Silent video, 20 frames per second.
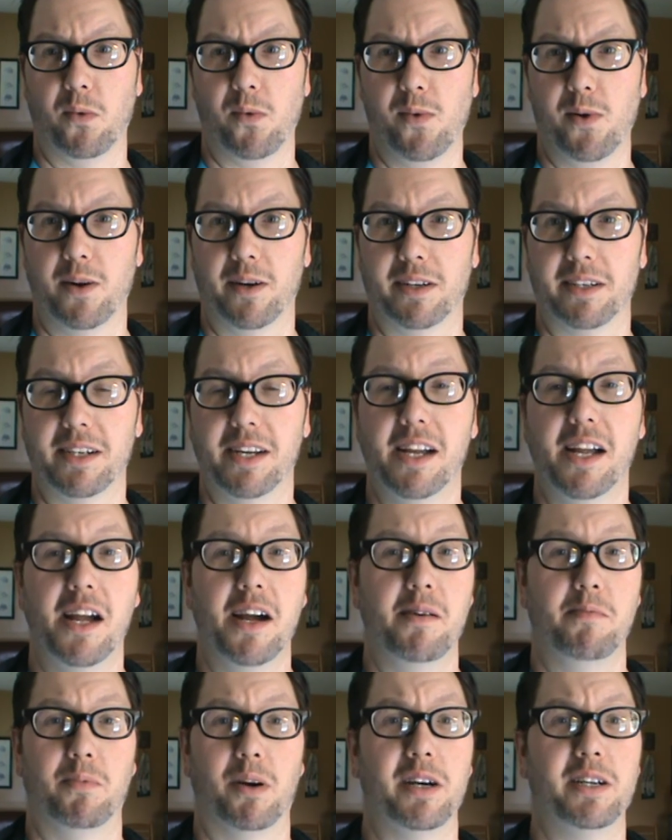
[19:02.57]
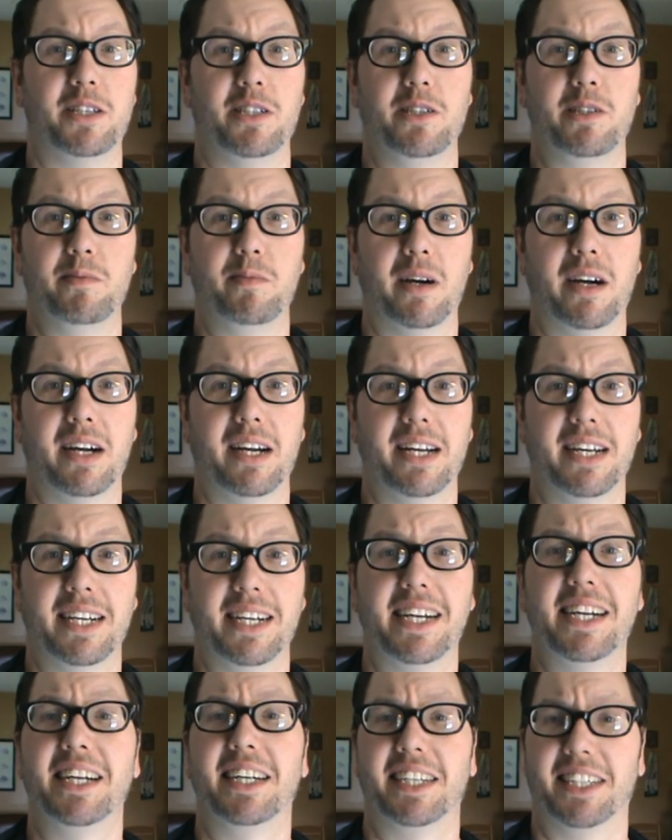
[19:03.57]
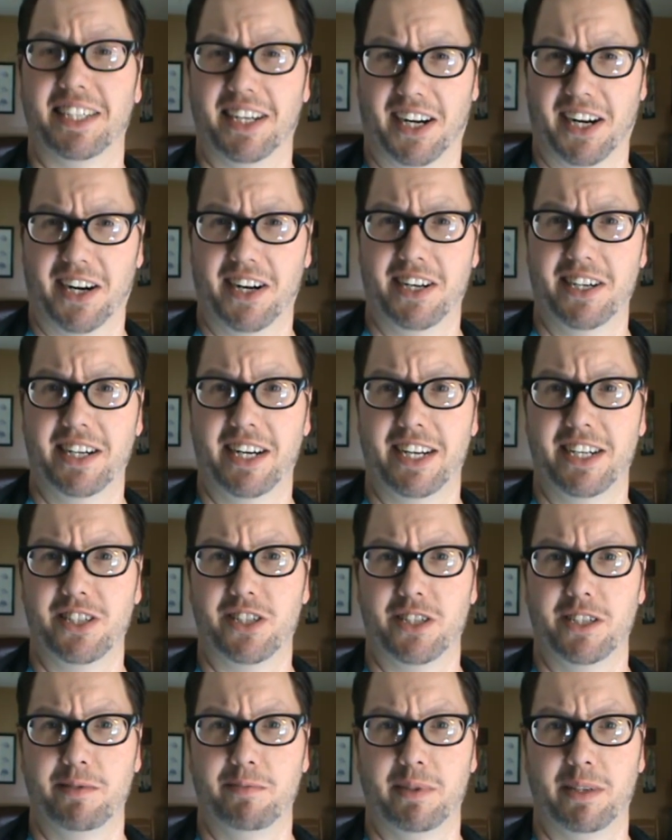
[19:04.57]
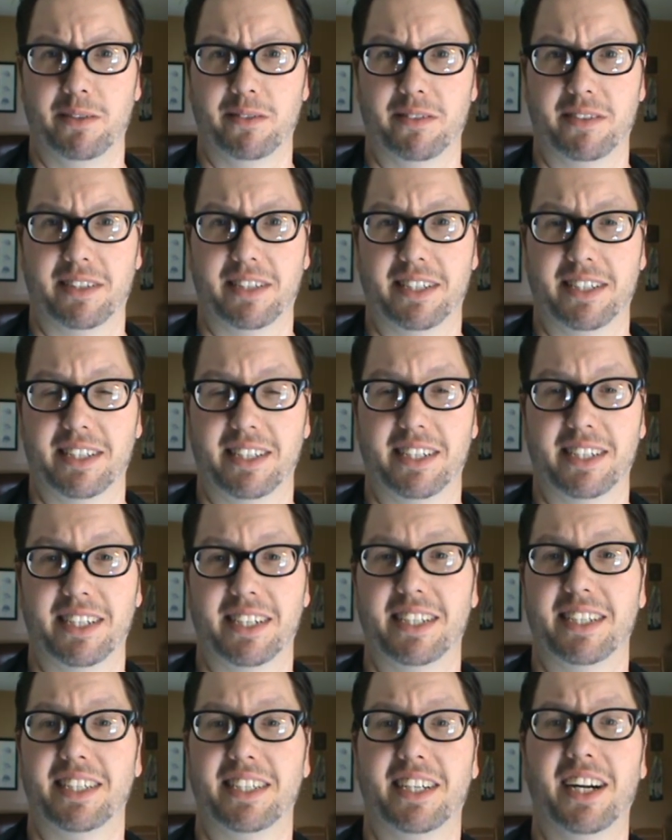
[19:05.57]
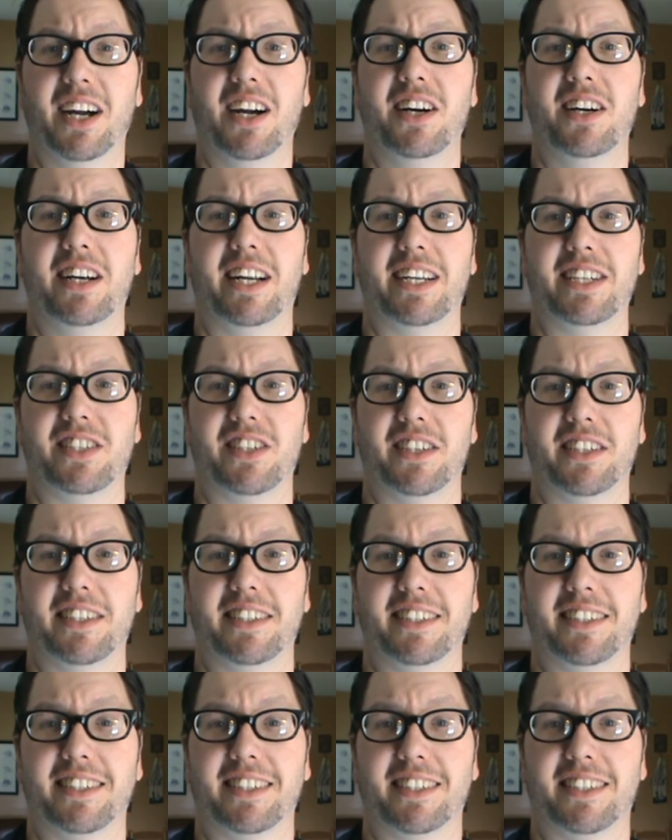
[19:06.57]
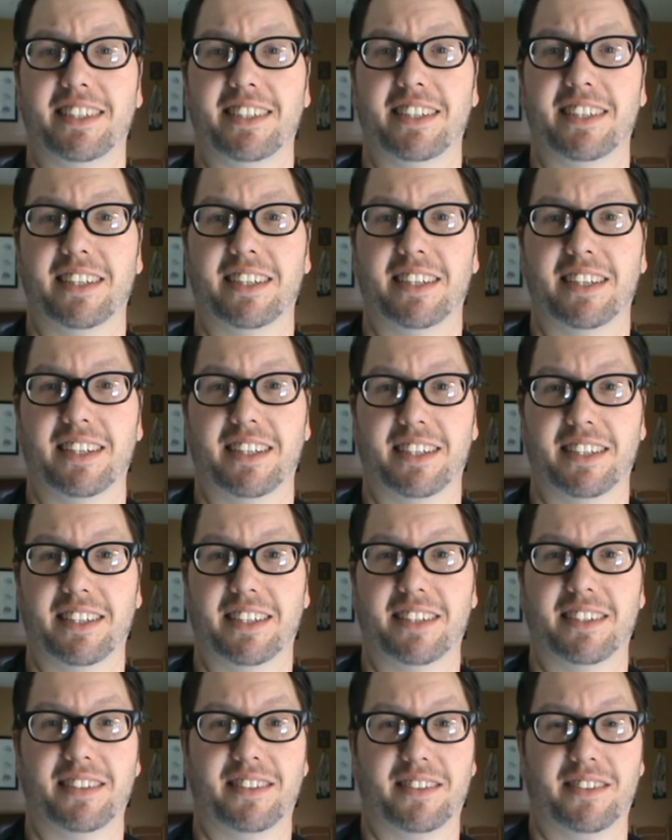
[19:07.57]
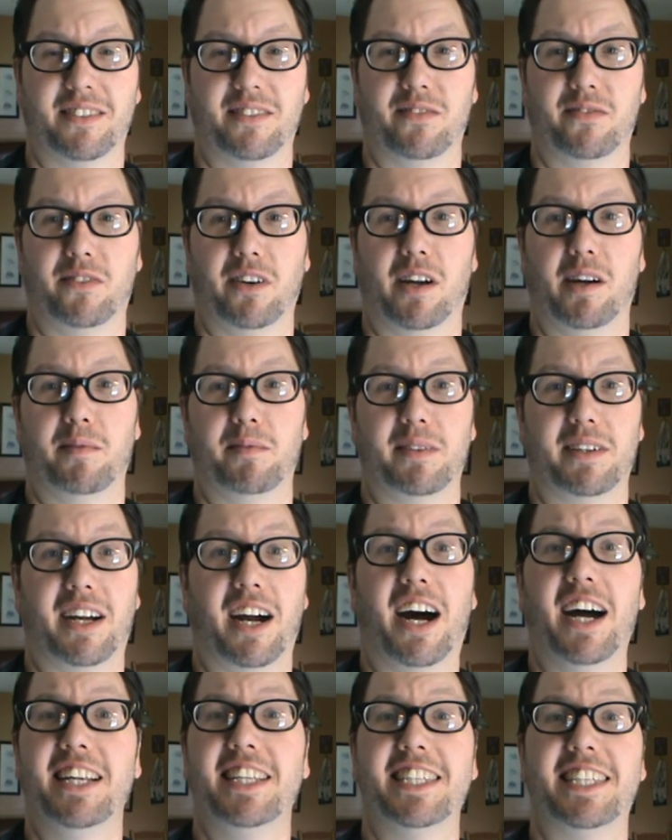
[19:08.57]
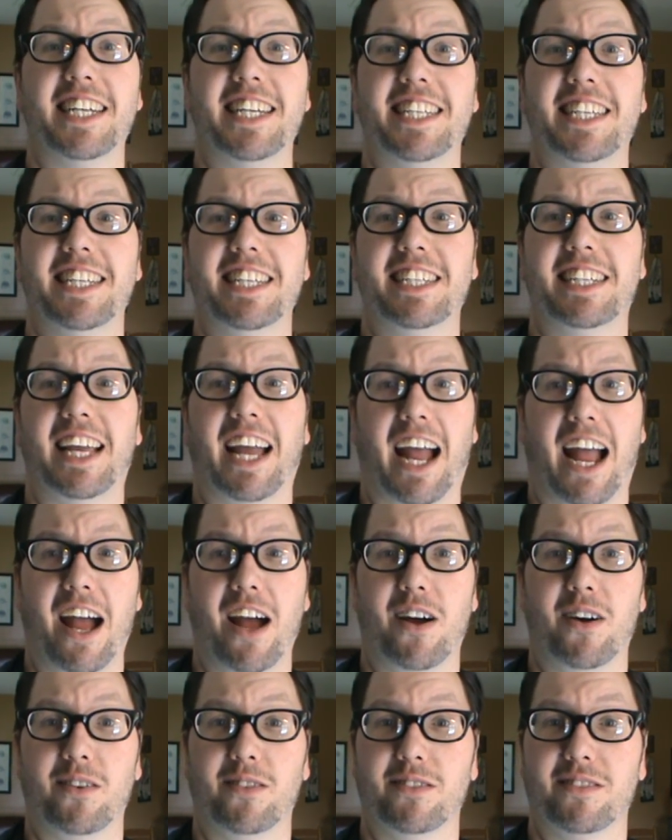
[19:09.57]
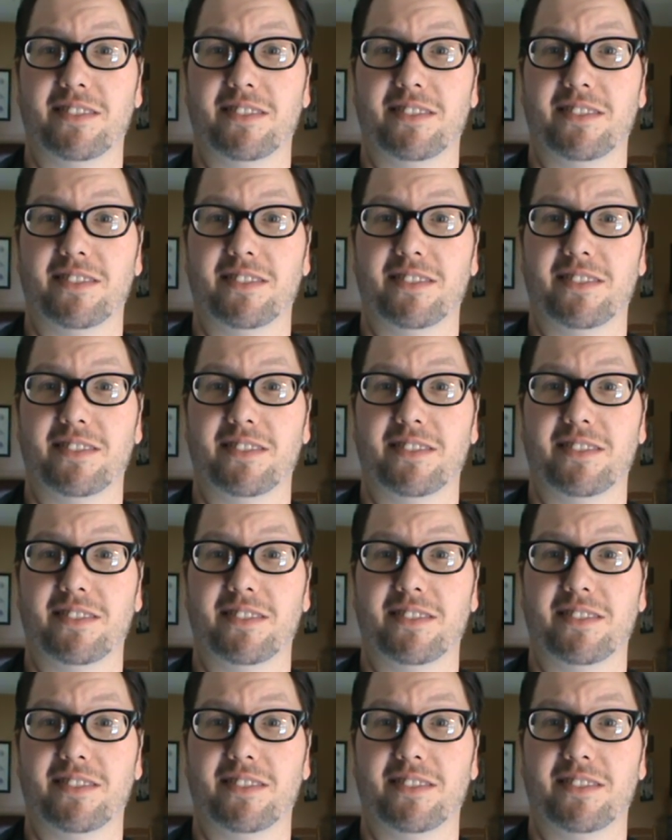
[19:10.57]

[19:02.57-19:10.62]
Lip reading: Award, brought to you by Carnation Milk. Carnation, from contented cows.